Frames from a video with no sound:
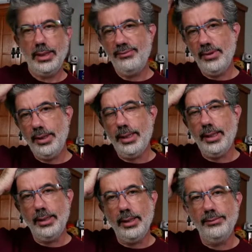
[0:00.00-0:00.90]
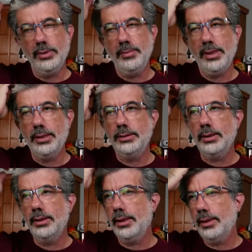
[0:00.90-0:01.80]
at a very high level. Because
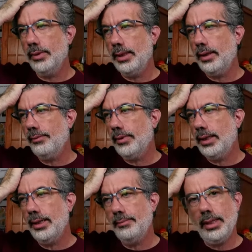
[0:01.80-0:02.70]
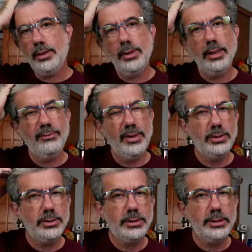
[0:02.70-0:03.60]
like when I had my creative
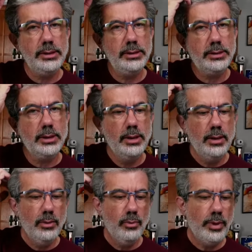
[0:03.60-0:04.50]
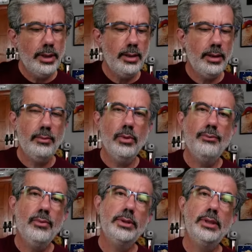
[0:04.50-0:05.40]
agencies, we were
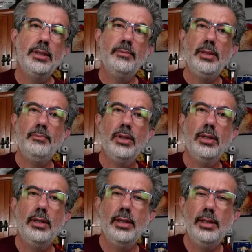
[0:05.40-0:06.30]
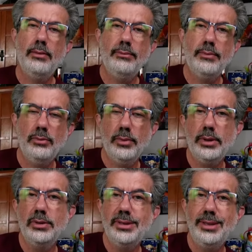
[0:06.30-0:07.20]
fortunate to be part of over
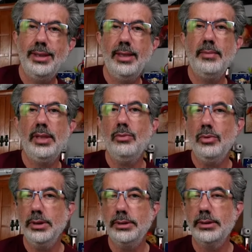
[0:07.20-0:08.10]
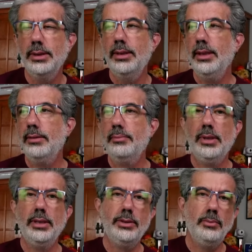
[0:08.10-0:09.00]
13 Emmy Awards, as
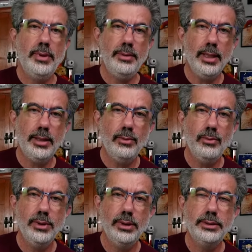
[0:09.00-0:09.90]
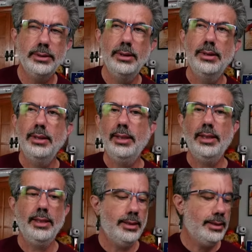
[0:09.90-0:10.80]
part of 2 Peabody Awards.
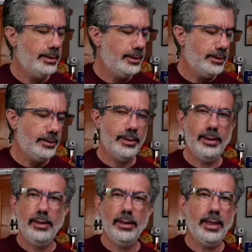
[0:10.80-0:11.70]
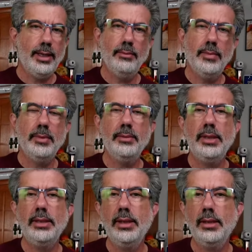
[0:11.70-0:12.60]
And I can't remember how
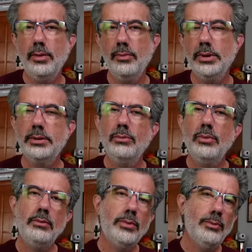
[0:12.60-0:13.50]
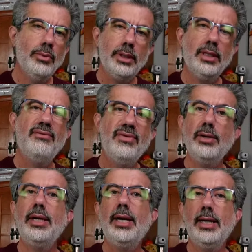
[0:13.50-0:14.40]
many Telly Awards. So we worked at a
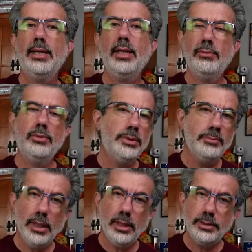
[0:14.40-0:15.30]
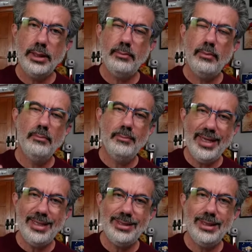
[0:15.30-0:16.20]
very high level. We're a small team,
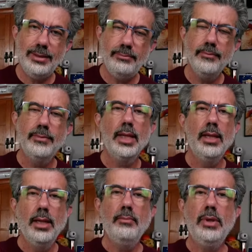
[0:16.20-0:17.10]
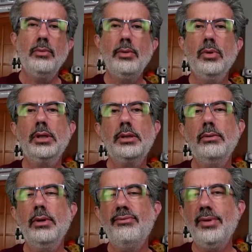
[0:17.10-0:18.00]
mighty team, but we worked
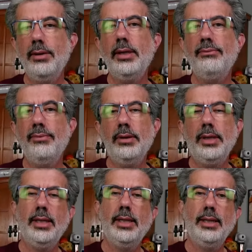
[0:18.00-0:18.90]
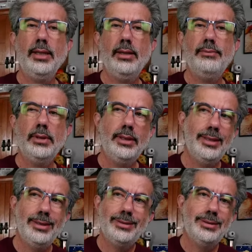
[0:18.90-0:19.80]
to a very, very high level.
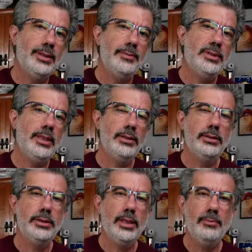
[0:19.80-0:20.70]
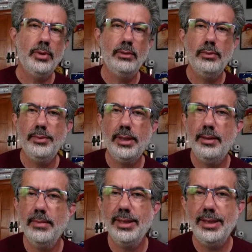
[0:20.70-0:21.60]
And that's the same standards that I brought when we
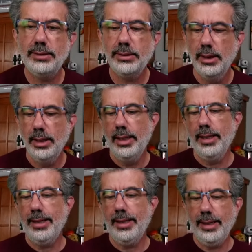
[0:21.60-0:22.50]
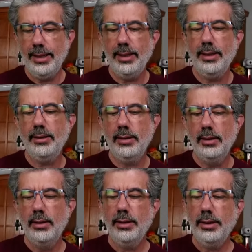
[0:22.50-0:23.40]
came to this. And,
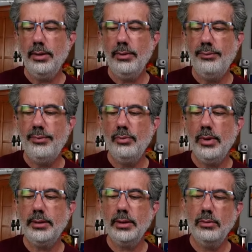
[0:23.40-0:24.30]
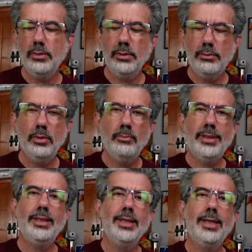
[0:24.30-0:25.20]
if you want to quote unquote
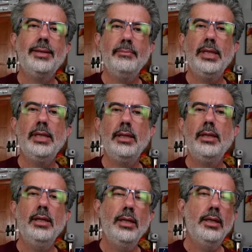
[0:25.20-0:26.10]
be like me,